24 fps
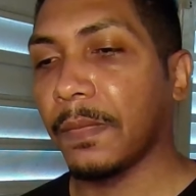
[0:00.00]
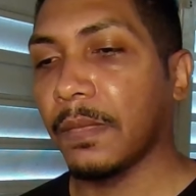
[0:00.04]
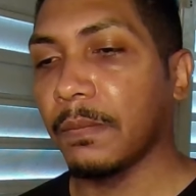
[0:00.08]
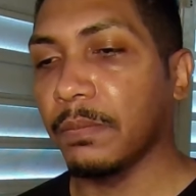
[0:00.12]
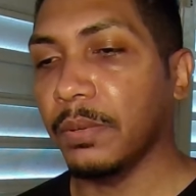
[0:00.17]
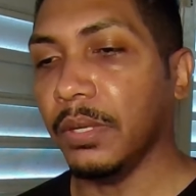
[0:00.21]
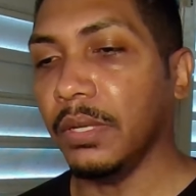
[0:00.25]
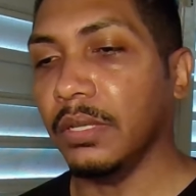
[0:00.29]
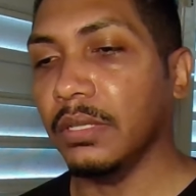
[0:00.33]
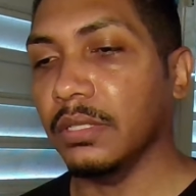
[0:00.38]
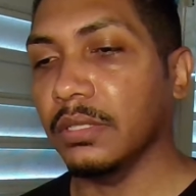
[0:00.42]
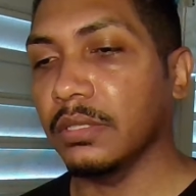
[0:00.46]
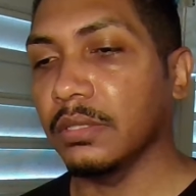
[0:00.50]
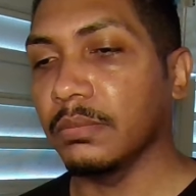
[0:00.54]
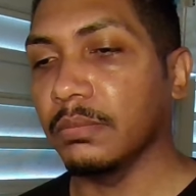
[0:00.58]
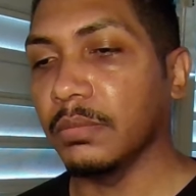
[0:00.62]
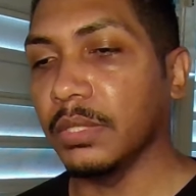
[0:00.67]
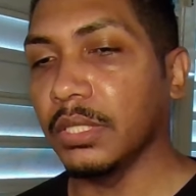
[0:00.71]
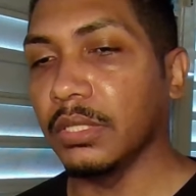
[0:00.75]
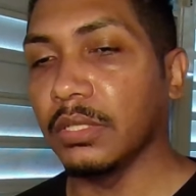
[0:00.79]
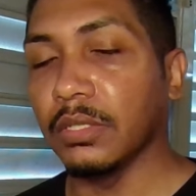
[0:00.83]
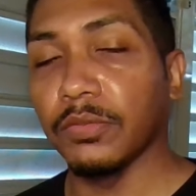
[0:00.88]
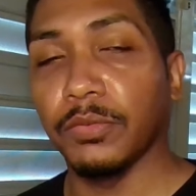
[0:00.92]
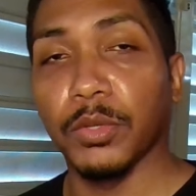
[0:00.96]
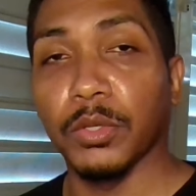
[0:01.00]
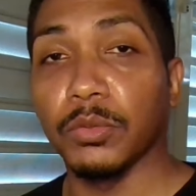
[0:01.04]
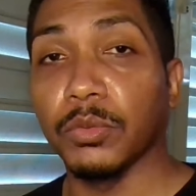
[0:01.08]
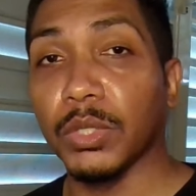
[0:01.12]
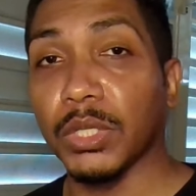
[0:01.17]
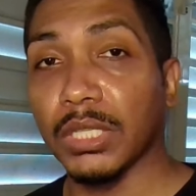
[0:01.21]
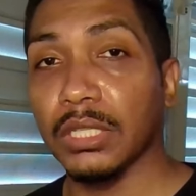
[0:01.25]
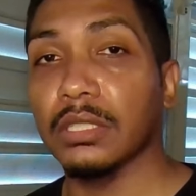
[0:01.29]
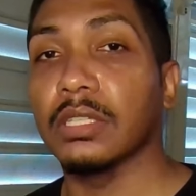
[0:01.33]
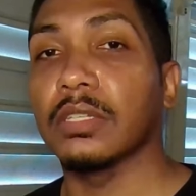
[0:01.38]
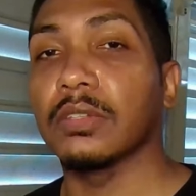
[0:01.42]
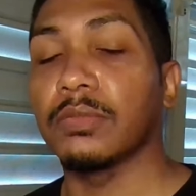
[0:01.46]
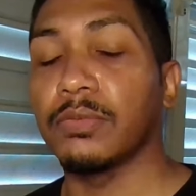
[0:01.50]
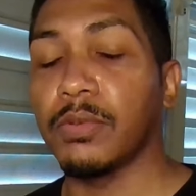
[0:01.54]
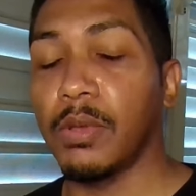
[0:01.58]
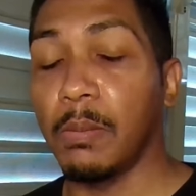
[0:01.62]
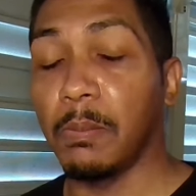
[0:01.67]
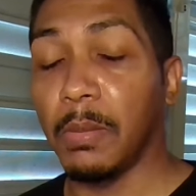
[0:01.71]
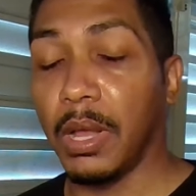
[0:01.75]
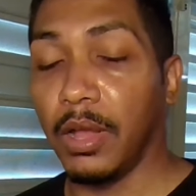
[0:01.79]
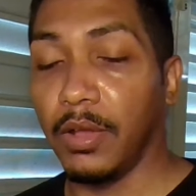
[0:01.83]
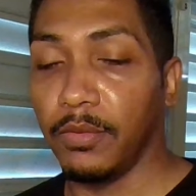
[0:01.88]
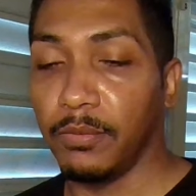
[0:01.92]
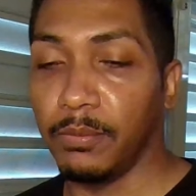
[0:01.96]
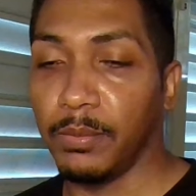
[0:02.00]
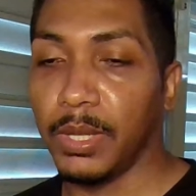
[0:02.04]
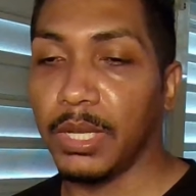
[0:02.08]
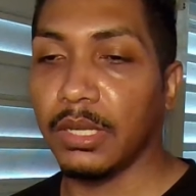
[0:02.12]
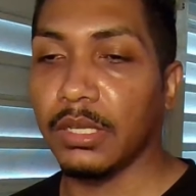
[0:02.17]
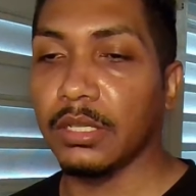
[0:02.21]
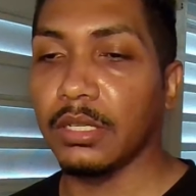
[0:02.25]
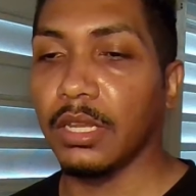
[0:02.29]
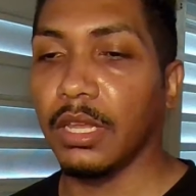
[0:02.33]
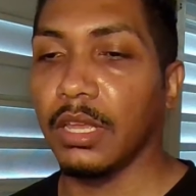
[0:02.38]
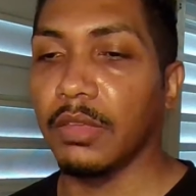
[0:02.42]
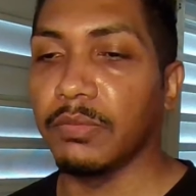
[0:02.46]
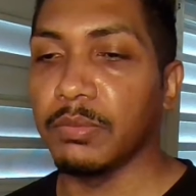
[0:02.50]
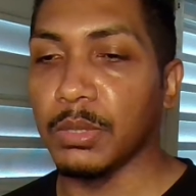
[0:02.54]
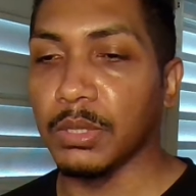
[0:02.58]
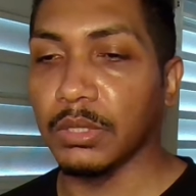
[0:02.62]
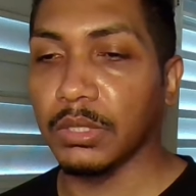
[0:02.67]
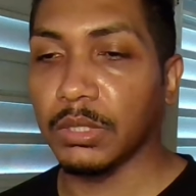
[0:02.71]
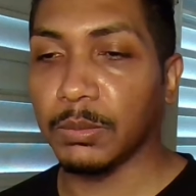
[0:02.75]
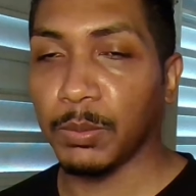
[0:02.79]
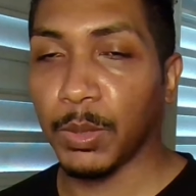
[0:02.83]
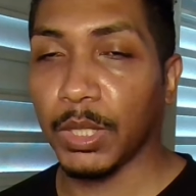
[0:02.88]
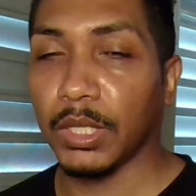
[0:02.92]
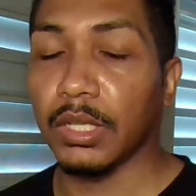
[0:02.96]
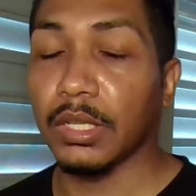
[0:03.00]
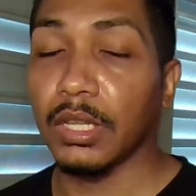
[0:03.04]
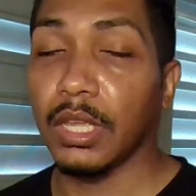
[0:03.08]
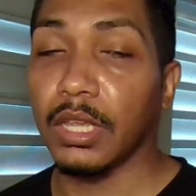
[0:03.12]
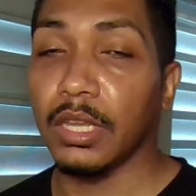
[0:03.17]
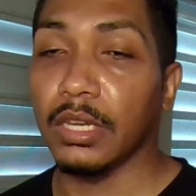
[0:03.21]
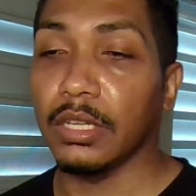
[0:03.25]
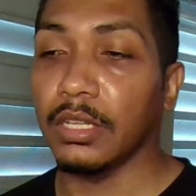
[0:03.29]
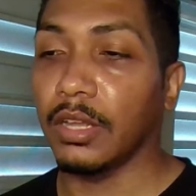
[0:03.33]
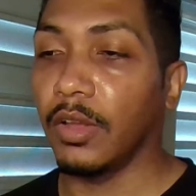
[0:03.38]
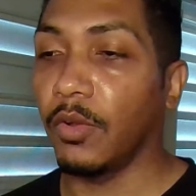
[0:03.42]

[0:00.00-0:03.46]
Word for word: but me and a few relatives of mine have been speculating